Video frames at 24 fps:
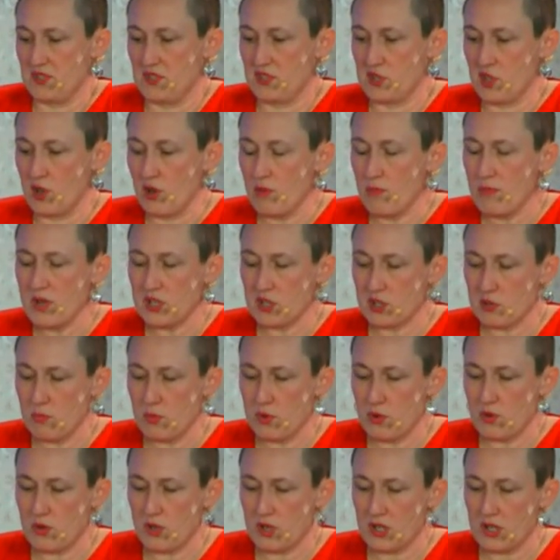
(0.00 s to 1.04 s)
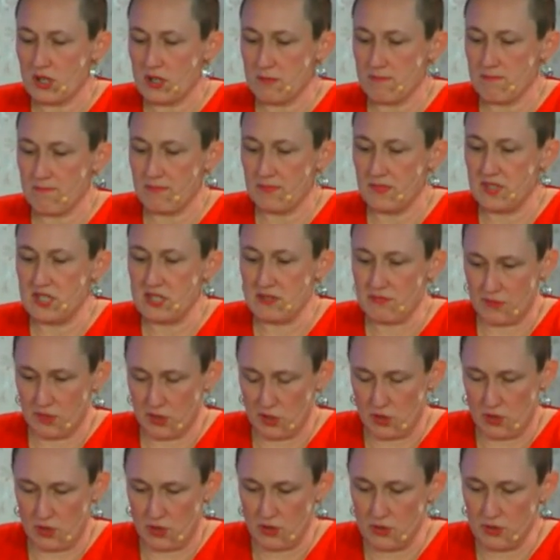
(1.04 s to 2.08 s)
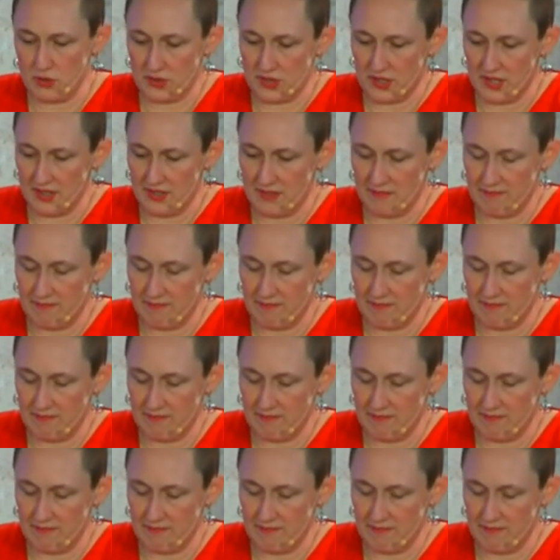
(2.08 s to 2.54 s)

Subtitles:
so much more difficult